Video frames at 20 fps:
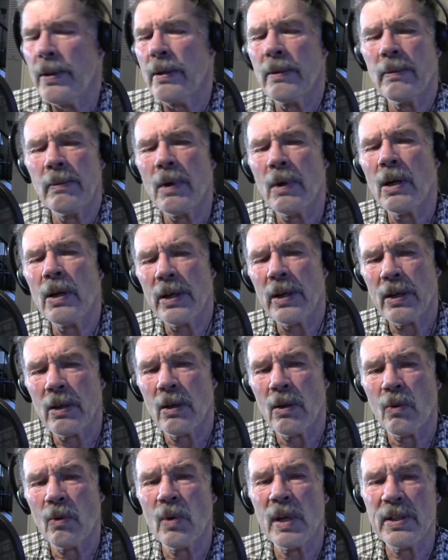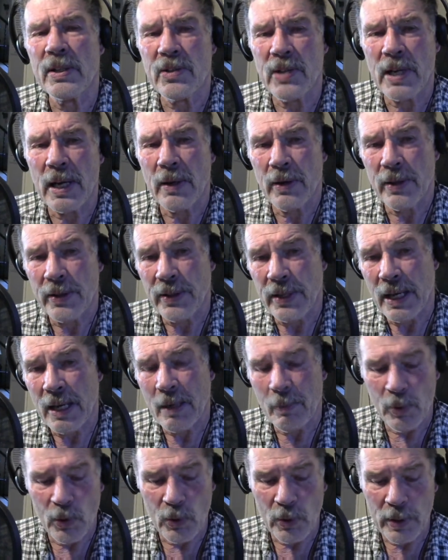article runs out at that
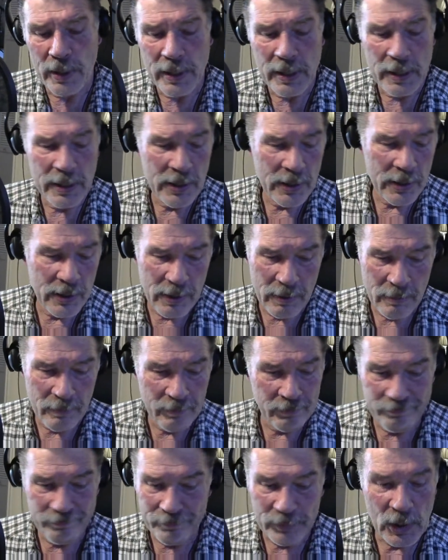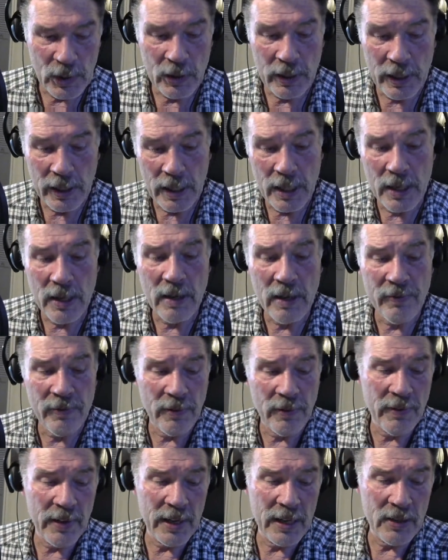point. Enough
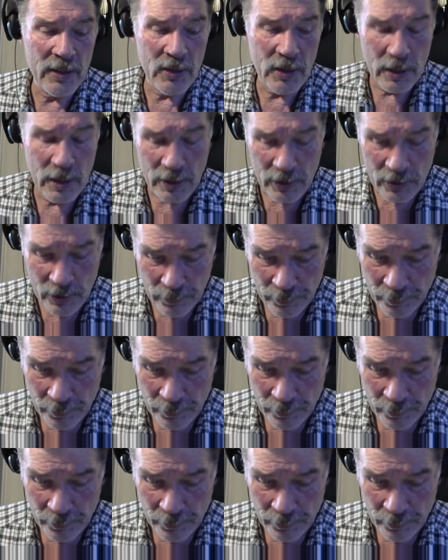of Hastings.